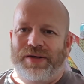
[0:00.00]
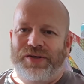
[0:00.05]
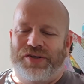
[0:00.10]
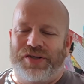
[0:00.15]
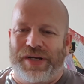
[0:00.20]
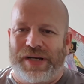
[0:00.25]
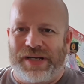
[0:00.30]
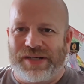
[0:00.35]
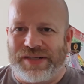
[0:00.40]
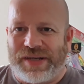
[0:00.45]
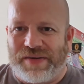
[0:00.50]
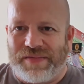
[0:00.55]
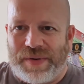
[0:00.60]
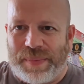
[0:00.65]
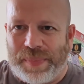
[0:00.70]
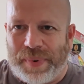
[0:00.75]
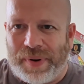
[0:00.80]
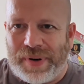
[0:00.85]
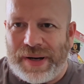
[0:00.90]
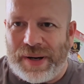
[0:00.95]
Cheers,
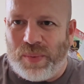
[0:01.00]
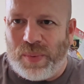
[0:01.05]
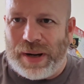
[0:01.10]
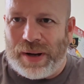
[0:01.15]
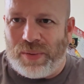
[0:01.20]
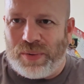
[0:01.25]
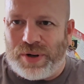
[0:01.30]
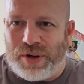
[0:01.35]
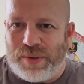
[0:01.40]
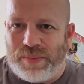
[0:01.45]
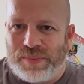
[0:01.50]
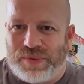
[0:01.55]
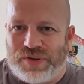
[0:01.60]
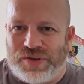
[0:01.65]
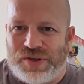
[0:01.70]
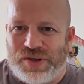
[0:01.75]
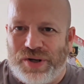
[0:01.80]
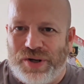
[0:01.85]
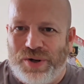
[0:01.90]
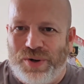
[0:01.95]
everybody. Welcome
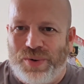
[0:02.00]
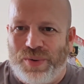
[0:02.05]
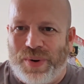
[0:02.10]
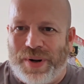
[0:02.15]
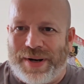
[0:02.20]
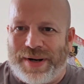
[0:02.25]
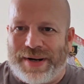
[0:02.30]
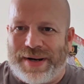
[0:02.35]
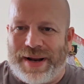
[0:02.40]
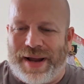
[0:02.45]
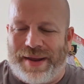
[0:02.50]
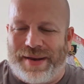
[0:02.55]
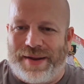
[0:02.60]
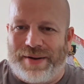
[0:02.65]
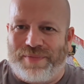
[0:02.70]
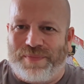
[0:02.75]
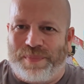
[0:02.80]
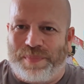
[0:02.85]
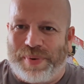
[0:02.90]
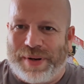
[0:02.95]
to
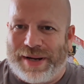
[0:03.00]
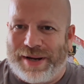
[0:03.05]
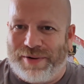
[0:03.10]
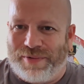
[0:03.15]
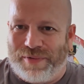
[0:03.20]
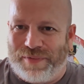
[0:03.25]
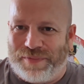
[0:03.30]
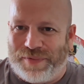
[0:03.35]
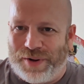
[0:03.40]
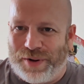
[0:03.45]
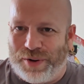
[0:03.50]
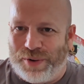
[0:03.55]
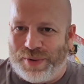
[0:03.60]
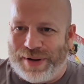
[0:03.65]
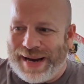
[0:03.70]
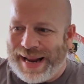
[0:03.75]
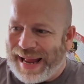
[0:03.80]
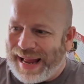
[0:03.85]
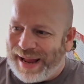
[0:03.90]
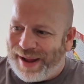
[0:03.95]
another beer review.
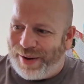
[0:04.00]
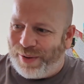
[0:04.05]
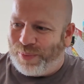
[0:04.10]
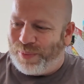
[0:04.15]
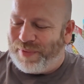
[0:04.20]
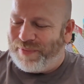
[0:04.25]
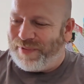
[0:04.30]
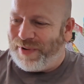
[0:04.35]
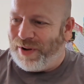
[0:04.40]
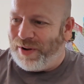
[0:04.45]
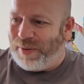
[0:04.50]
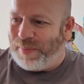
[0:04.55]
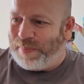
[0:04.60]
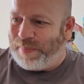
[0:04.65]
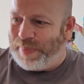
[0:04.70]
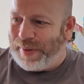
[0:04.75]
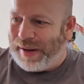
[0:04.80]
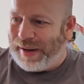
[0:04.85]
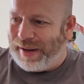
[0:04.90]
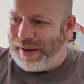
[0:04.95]
Now, we've got a
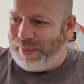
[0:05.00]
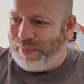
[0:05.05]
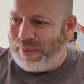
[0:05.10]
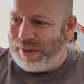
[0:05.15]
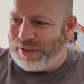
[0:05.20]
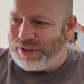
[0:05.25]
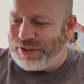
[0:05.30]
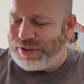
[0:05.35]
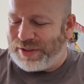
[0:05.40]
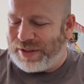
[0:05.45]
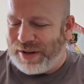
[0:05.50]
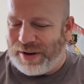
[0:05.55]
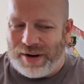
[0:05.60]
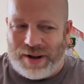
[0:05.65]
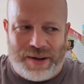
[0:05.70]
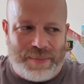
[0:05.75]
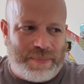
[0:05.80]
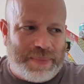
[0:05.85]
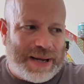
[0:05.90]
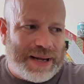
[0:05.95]
beer which kind
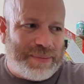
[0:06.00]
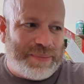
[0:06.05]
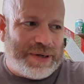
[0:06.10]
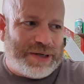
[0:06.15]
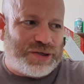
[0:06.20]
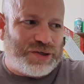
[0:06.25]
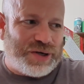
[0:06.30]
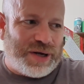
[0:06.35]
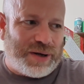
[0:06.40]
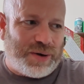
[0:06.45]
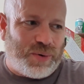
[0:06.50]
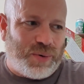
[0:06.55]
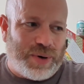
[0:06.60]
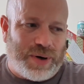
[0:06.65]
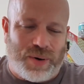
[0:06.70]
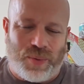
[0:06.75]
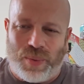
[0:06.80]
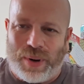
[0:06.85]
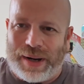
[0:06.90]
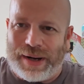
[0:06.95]
of like made me chuckle
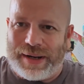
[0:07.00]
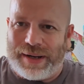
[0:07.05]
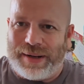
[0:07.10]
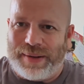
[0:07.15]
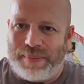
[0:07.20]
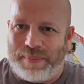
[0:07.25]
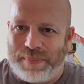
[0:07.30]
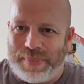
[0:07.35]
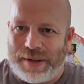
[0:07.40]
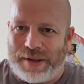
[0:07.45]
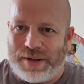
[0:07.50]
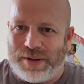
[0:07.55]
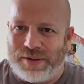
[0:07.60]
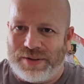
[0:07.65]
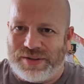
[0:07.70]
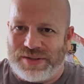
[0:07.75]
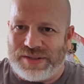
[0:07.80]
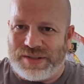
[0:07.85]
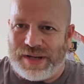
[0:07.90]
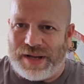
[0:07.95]
in a way
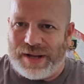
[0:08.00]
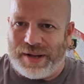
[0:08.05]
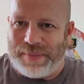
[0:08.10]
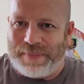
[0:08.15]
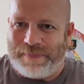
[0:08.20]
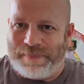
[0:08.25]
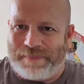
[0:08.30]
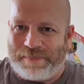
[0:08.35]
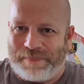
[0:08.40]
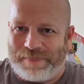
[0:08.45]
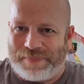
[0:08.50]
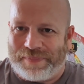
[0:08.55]
because, you